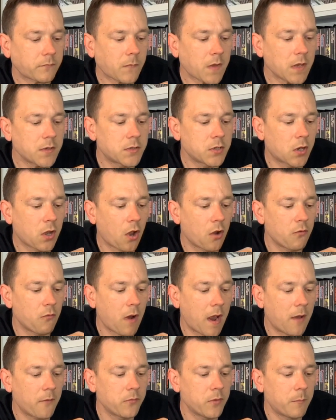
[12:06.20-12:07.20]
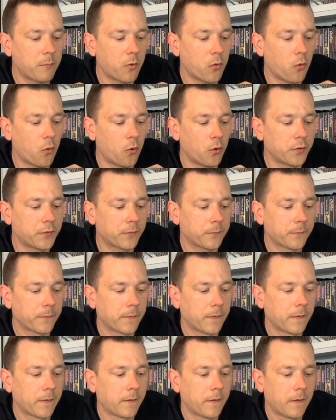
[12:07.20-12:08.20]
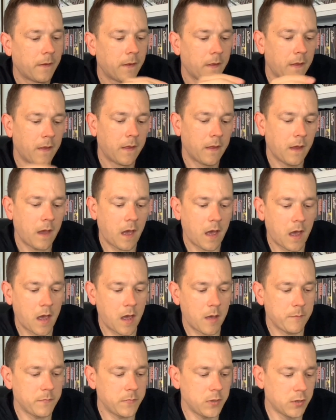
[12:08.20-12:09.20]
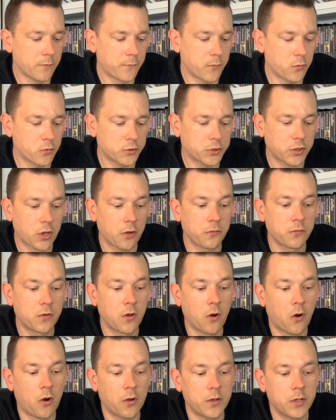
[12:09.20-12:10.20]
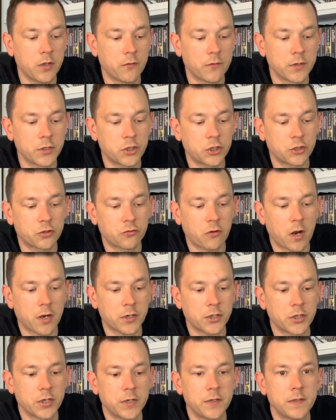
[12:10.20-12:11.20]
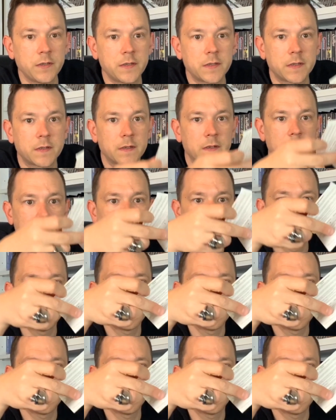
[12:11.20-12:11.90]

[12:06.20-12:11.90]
to go around the board. You've also got your instructions in the